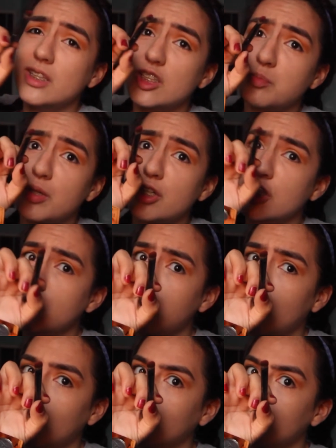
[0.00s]
this brush is
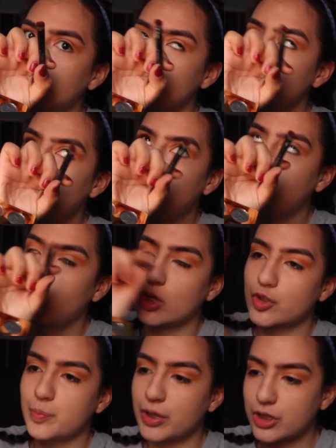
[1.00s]
probably the
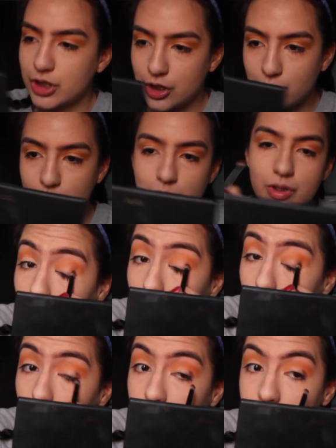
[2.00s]
worst brush to use.
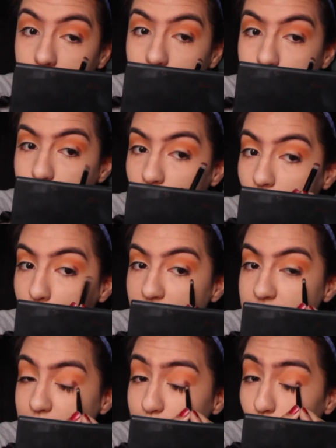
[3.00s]
So I'm gonna
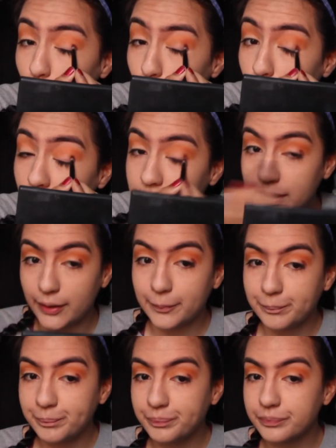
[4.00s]
put some right there.
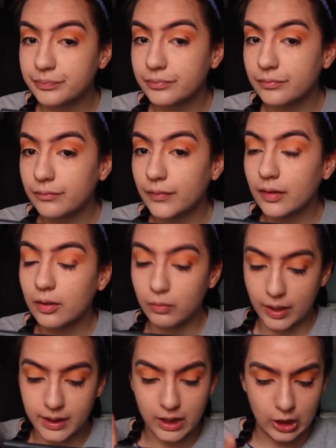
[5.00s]

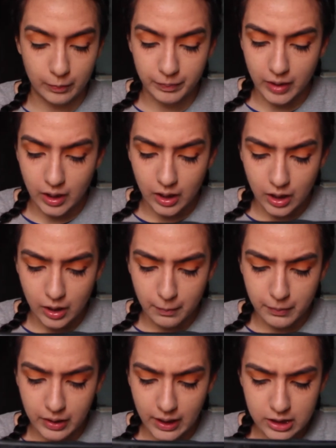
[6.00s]
Right there
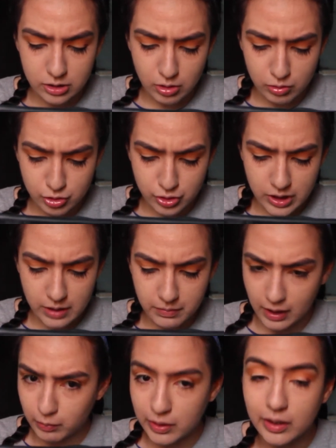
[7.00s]
but like don't
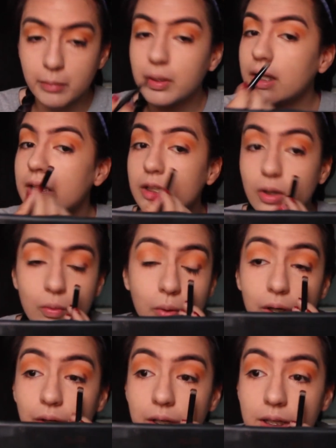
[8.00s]
trip like we're gonna blend it don't
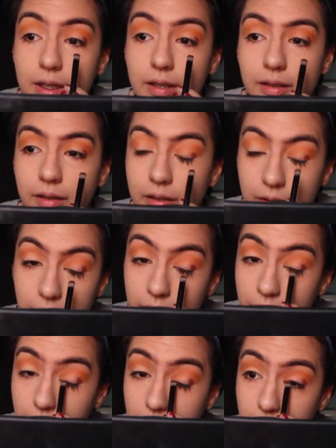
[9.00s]
worry
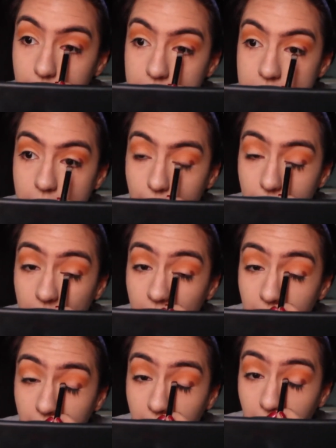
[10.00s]
then we're gonna put some in
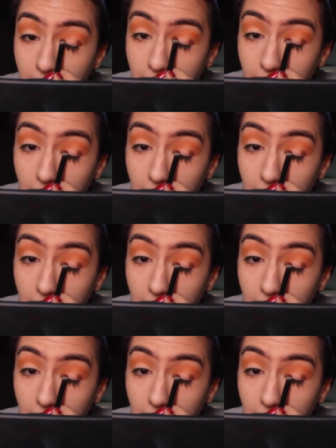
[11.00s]
the middle